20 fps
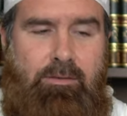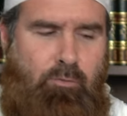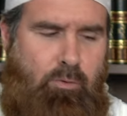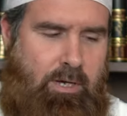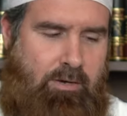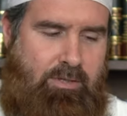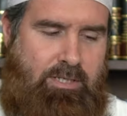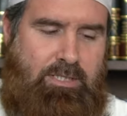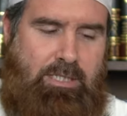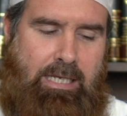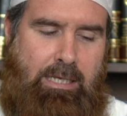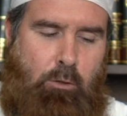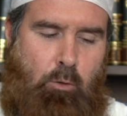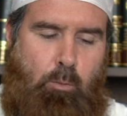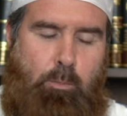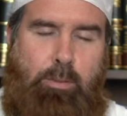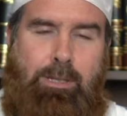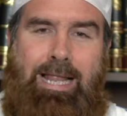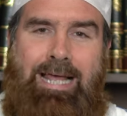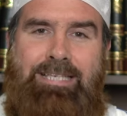You have these like
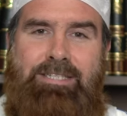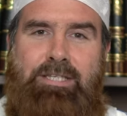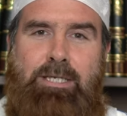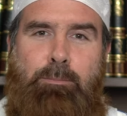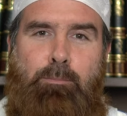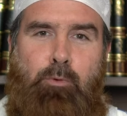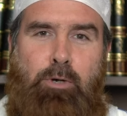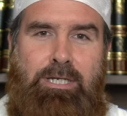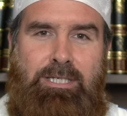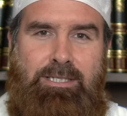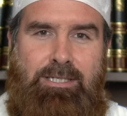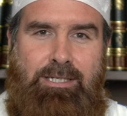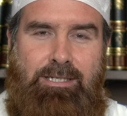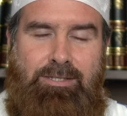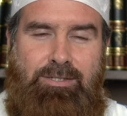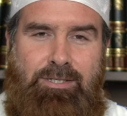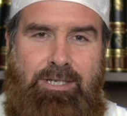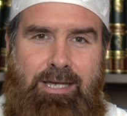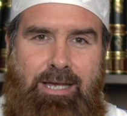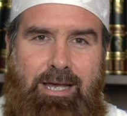little plastic
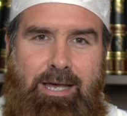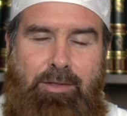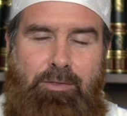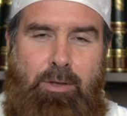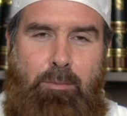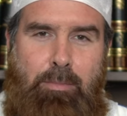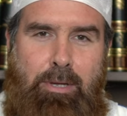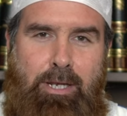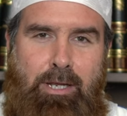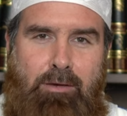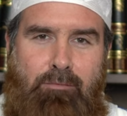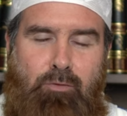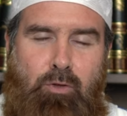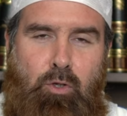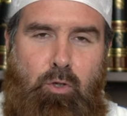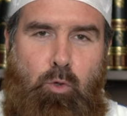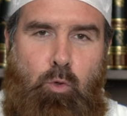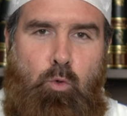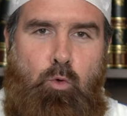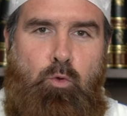bracelets that many of
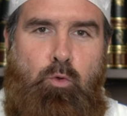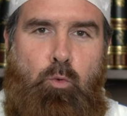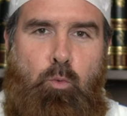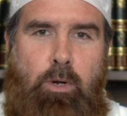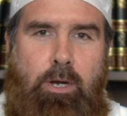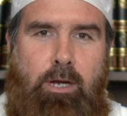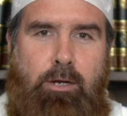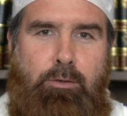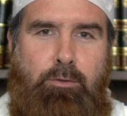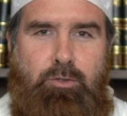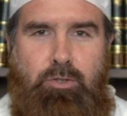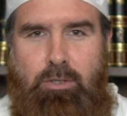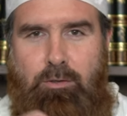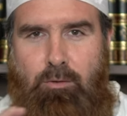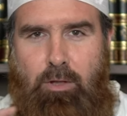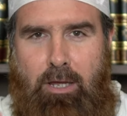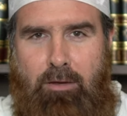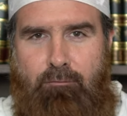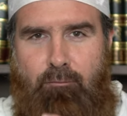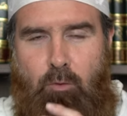the youth wear. You
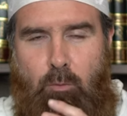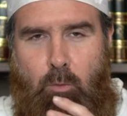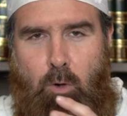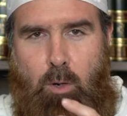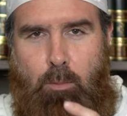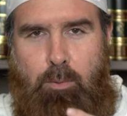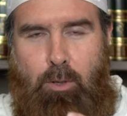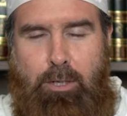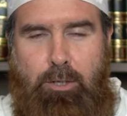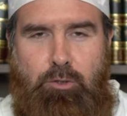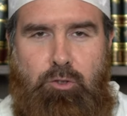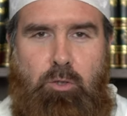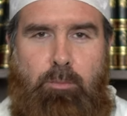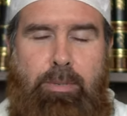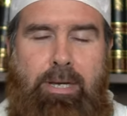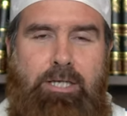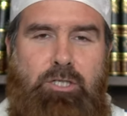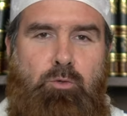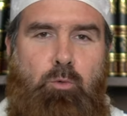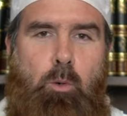see like football players or
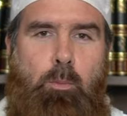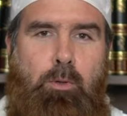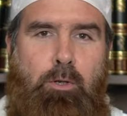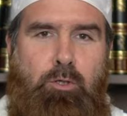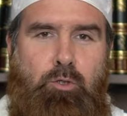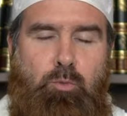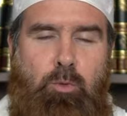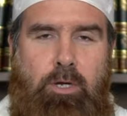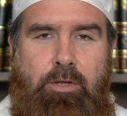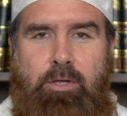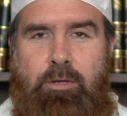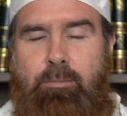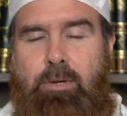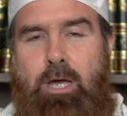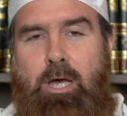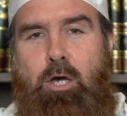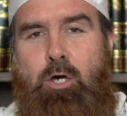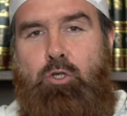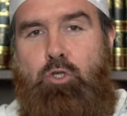basketball players wear them.